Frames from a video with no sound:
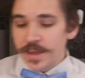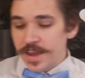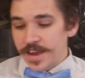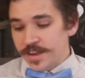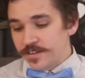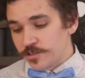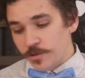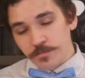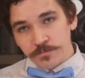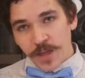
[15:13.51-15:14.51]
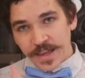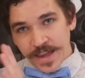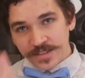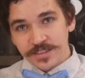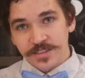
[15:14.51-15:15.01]
And so my
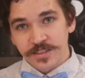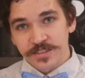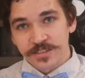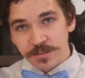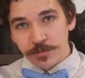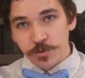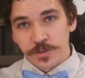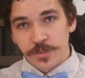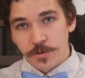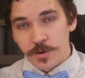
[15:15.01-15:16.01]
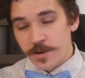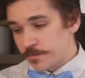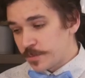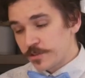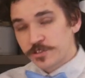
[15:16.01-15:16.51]
guess is this is the boot that they're wearing.
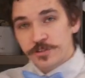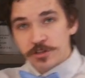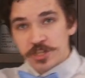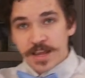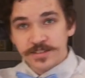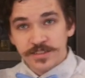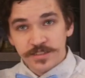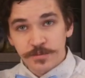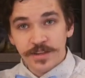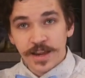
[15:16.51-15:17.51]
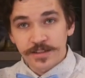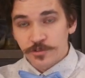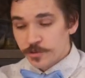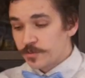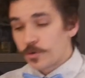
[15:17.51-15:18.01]
But there's still a chance that some of the guys that
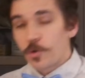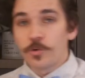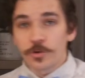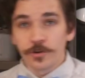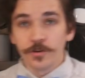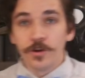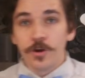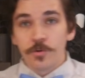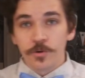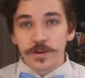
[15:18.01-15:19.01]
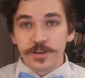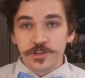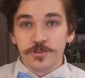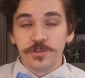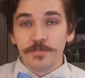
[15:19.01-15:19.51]
are even older were
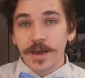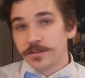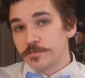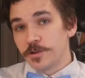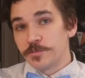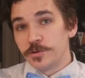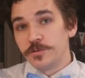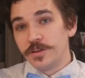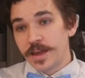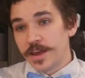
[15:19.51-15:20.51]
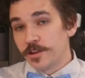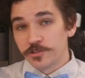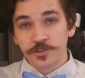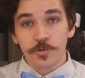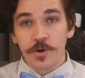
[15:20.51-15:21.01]
issued the McNamara boot and are
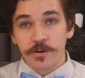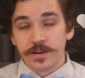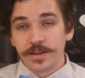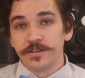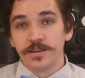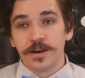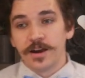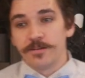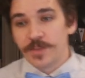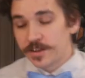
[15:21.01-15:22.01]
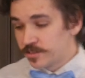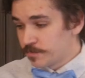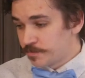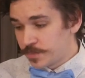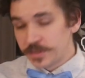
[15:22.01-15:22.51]
still wearing it. That is a
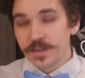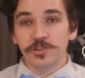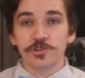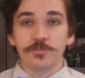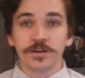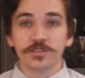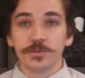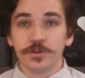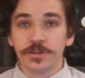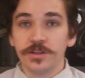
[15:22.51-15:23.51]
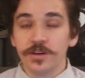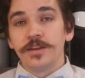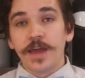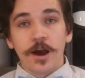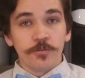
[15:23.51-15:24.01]
potential possibility.
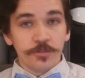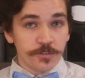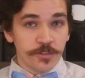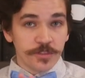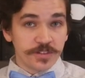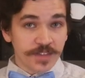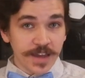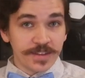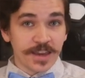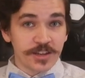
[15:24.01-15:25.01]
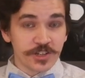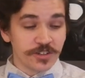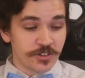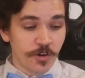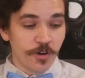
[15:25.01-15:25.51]
Now, the side
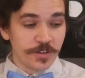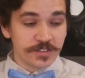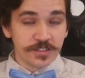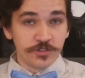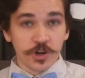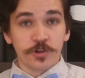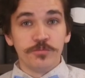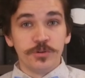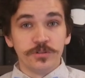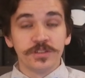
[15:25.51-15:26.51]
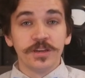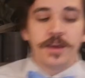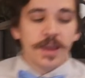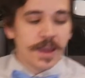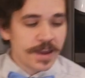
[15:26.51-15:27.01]
tangent to all this is Jungle Boots.
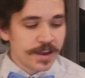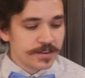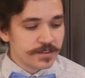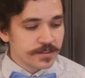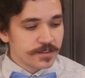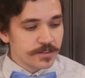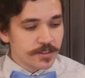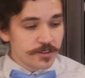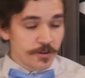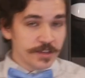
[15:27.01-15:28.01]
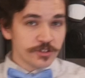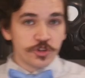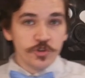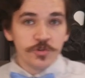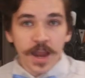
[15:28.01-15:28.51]
And there is
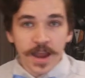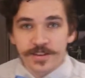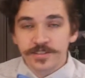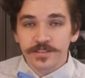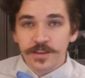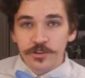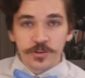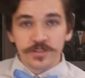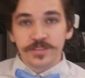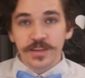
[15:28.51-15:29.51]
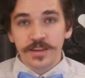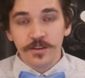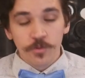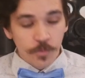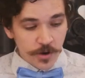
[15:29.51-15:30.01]
two guys that you can
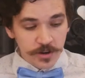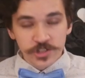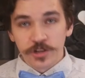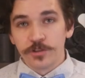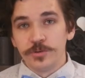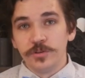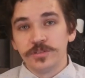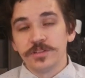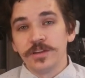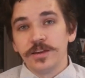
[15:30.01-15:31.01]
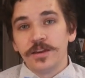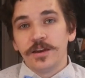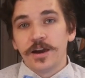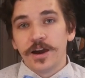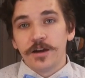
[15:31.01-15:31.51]
see wearing Jungle Boots,
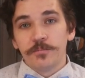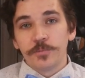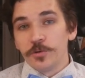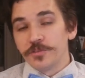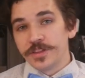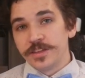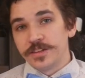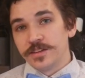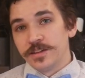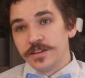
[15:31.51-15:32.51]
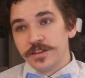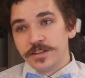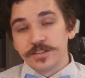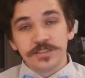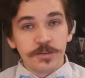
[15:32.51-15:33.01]
both in
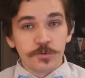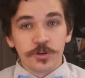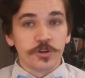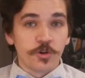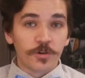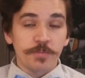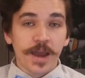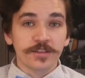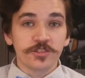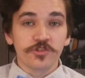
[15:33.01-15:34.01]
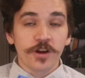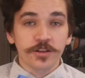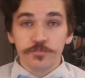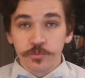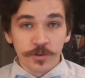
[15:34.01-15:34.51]
the scene where you're going past the
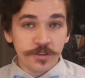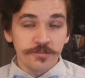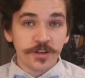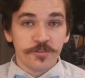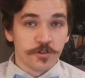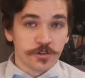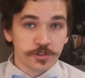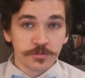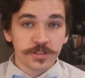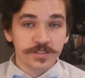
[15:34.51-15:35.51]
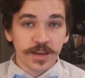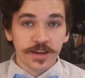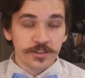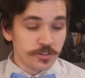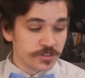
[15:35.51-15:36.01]
trucks. Briefly, for a split
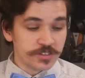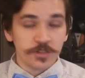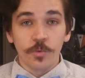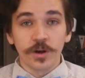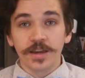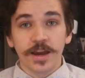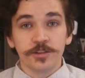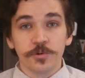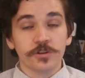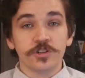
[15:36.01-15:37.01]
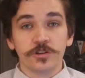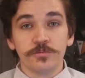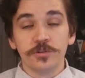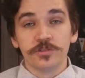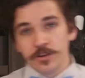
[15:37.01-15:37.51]
second, you can see one guy's wearing Jungle
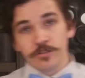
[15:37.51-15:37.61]
Boots.